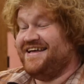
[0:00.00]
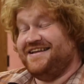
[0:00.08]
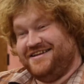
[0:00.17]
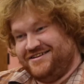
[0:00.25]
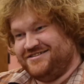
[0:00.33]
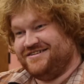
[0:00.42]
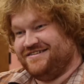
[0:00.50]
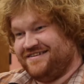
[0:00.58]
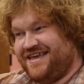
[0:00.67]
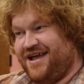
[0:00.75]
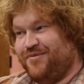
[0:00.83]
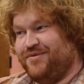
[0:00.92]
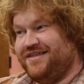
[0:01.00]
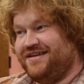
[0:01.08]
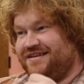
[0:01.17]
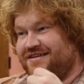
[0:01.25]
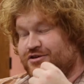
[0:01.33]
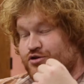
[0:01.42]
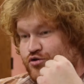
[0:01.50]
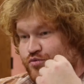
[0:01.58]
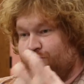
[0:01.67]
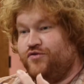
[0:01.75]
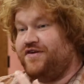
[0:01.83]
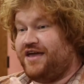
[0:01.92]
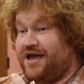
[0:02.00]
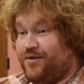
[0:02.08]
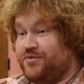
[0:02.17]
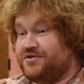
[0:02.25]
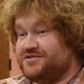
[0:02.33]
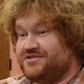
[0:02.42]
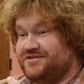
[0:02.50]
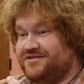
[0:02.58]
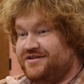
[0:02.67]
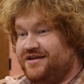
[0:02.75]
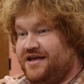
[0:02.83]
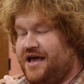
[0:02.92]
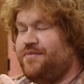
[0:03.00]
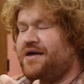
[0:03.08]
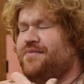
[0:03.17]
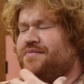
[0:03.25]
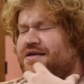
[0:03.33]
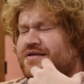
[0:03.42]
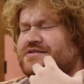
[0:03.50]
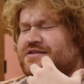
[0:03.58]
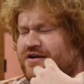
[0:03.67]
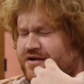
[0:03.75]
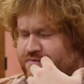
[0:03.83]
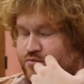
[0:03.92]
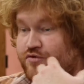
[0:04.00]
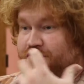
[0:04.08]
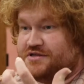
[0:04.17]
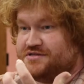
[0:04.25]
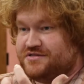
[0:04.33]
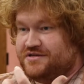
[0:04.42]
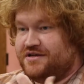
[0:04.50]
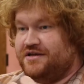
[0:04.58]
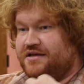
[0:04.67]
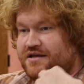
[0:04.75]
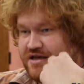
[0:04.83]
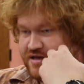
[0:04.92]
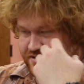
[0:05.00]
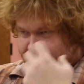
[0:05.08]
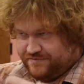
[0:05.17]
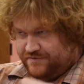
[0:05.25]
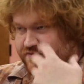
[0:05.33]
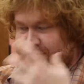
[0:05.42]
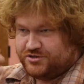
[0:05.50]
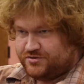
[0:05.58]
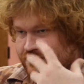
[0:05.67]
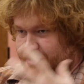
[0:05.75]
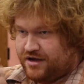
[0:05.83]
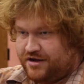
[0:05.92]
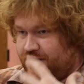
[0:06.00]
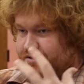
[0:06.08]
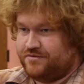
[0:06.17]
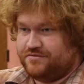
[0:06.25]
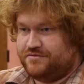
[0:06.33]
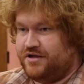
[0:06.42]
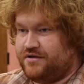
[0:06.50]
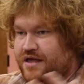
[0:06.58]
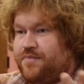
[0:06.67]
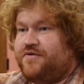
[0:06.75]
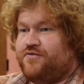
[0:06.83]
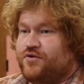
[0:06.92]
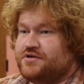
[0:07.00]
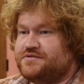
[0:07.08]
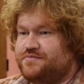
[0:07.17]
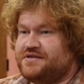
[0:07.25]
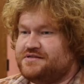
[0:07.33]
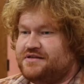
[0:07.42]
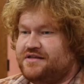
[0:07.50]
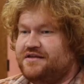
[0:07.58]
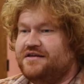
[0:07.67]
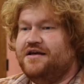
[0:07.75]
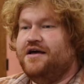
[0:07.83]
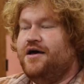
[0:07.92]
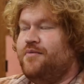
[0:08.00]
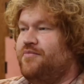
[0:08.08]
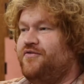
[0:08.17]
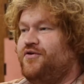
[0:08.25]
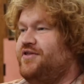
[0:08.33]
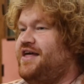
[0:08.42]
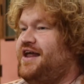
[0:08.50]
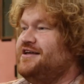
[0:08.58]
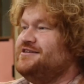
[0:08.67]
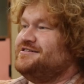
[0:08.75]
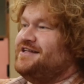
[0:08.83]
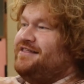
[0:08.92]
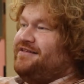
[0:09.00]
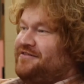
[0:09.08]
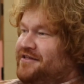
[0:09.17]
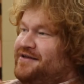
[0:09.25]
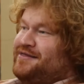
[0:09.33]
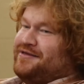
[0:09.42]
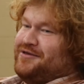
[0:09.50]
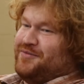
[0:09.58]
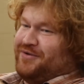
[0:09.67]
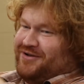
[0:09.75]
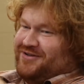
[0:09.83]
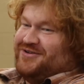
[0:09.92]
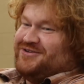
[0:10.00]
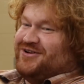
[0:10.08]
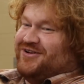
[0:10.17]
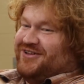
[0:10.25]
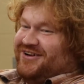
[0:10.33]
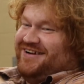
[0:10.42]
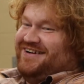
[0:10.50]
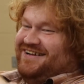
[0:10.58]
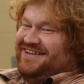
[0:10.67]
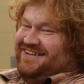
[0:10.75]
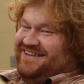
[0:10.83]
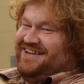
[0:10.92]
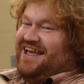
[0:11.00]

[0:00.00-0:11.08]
A digital camera that could do movie cameras. Movies. Visual, audio, MP4s, basically. Before that, I just had the clunky thing you put on your shoulder. Yeah.